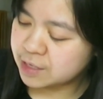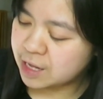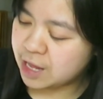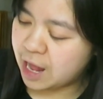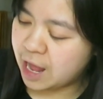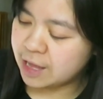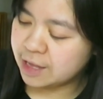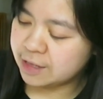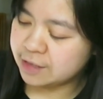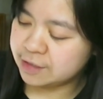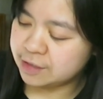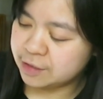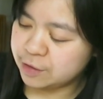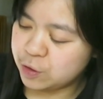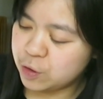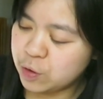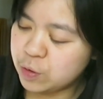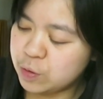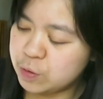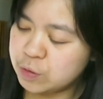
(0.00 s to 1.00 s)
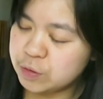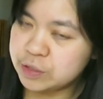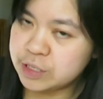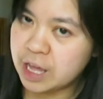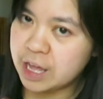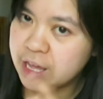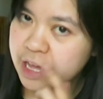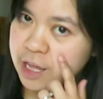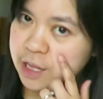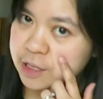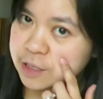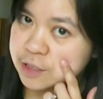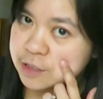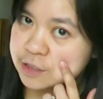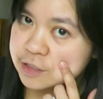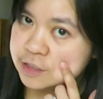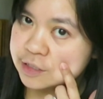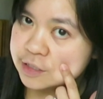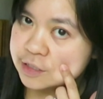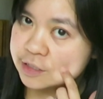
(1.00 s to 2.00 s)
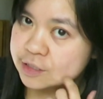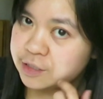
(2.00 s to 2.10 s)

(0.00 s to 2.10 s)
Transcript: Like nose, I can